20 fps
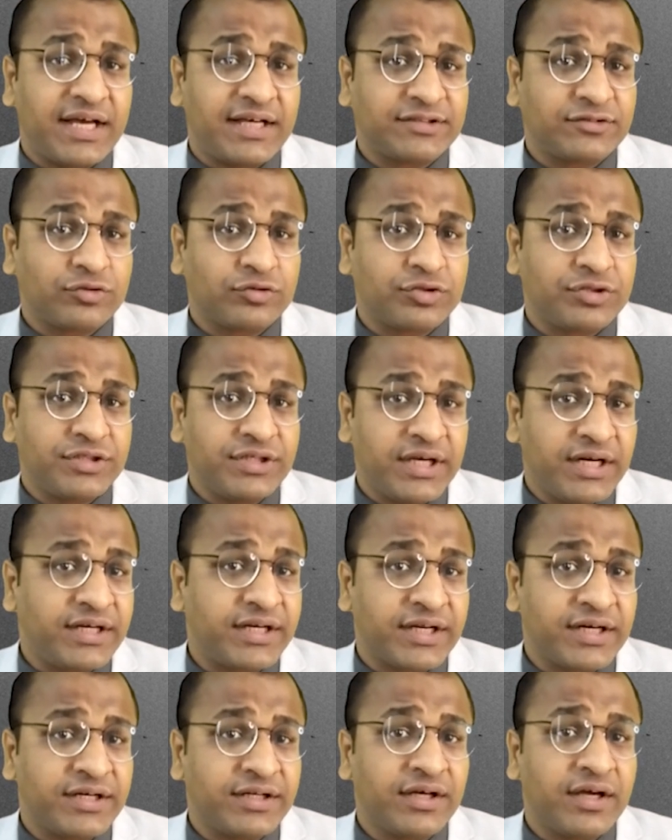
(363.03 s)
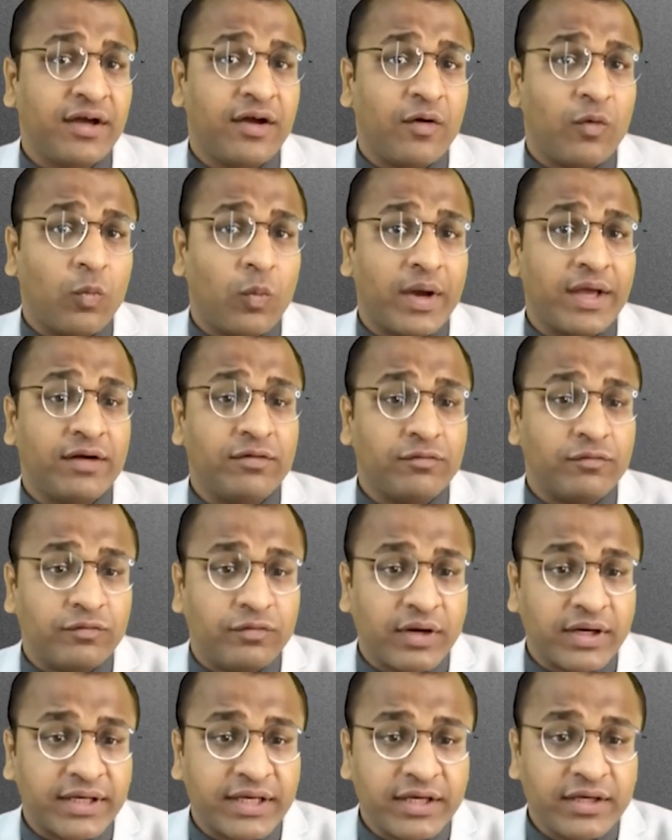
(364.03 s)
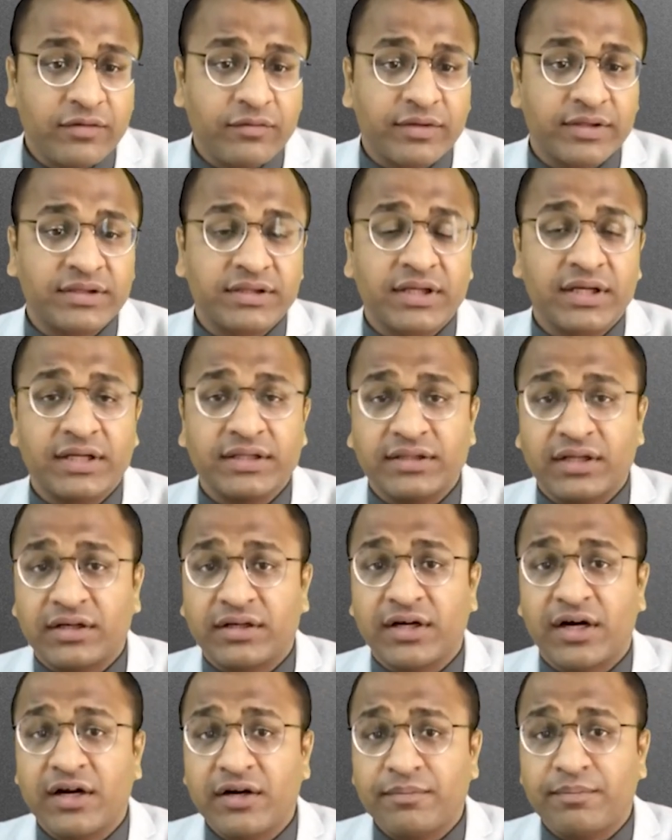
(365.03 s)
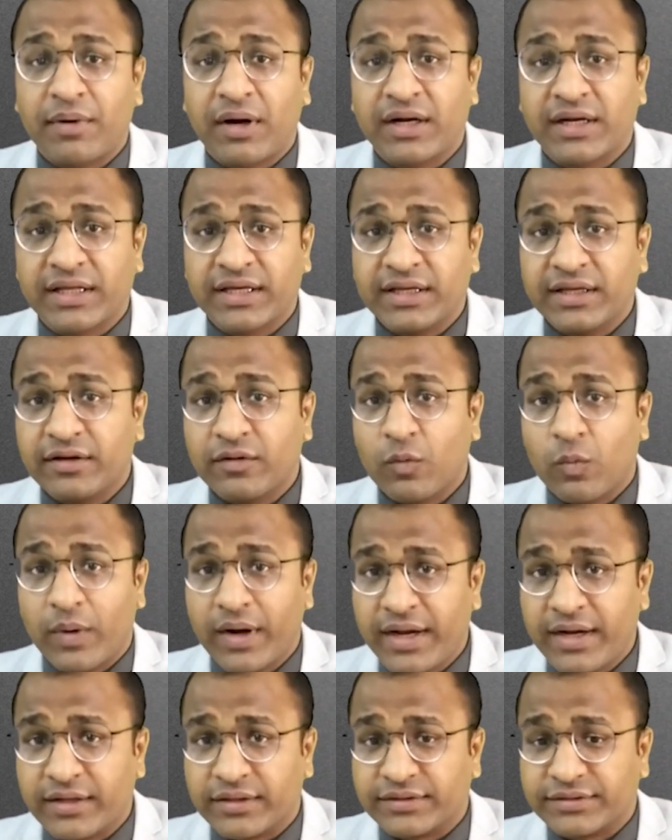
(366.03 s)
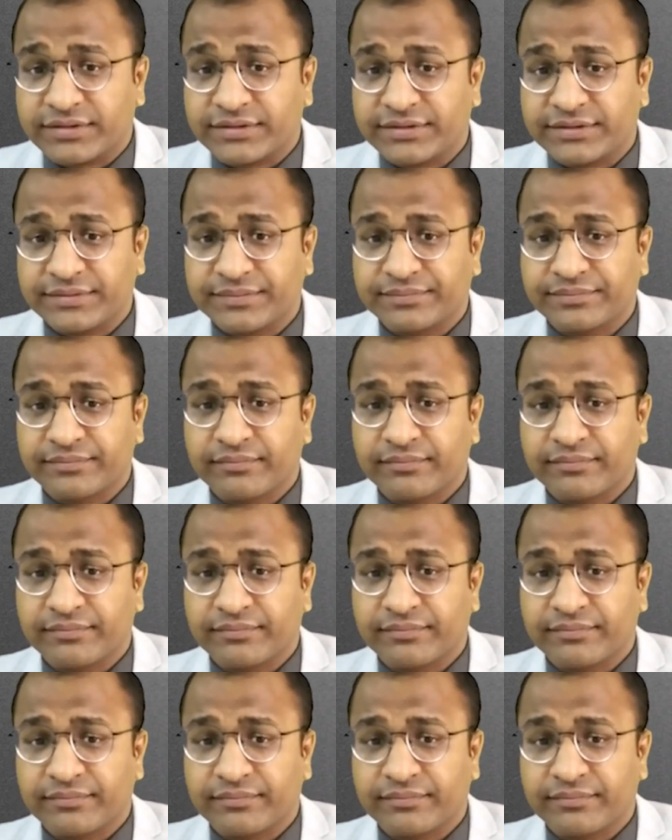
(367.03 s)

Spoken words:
associated while working with the third-party vendors.